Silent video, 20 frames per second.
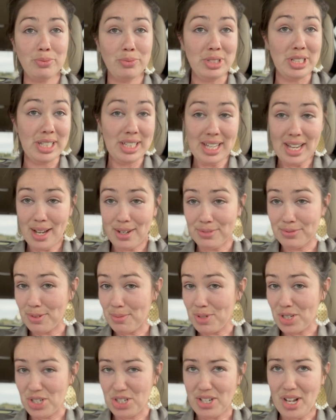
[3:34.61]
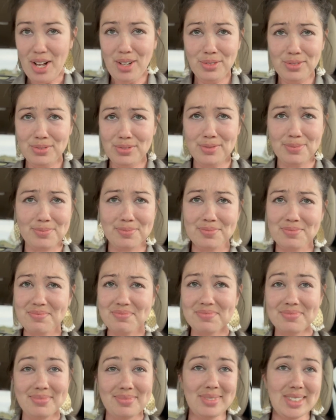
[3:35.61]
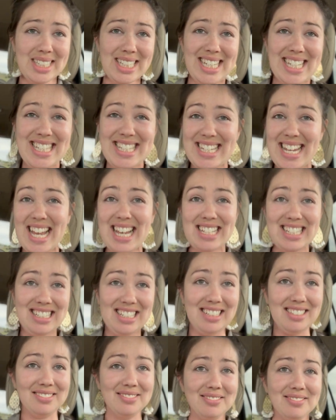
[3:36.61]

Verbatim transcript: decaf from the shelf, it's nasty.